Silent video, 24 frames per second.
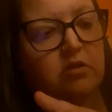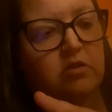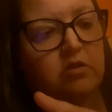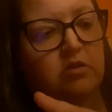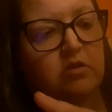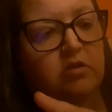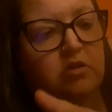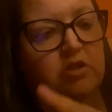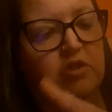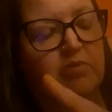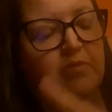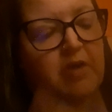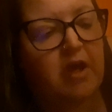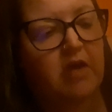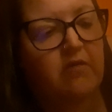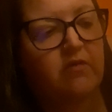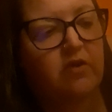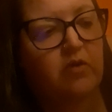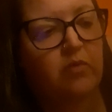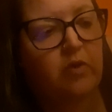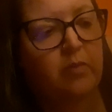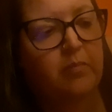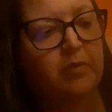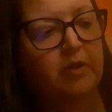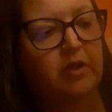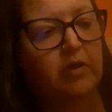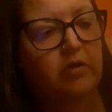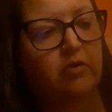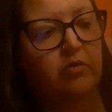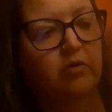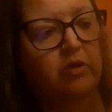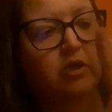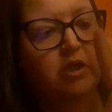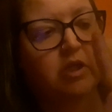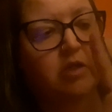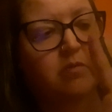some heavy whipping
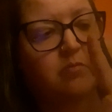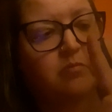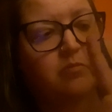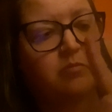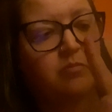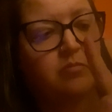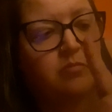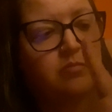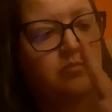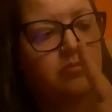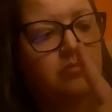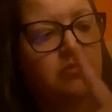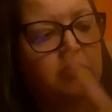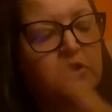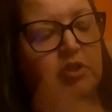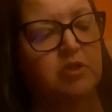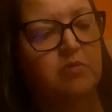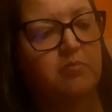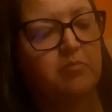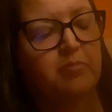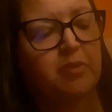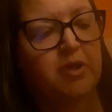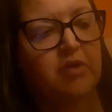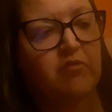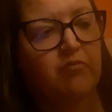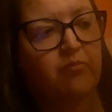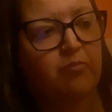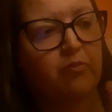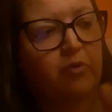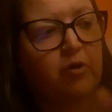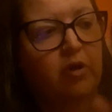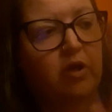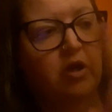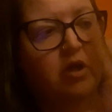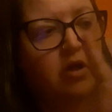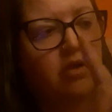cream, some beef
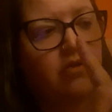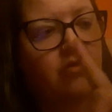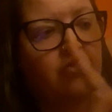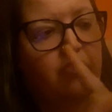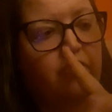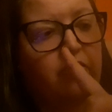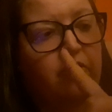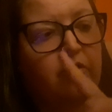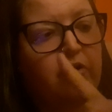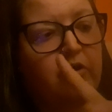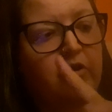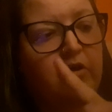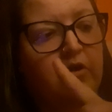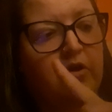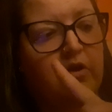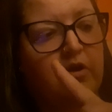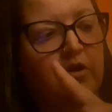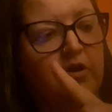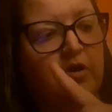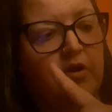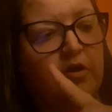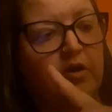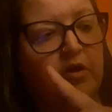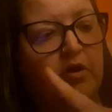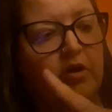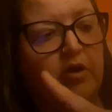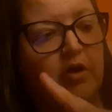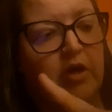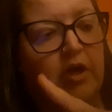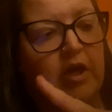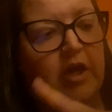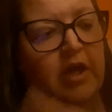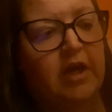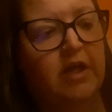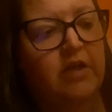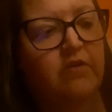broth, a
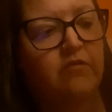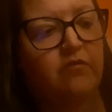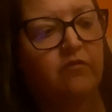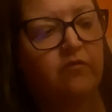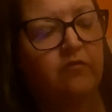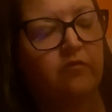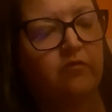head of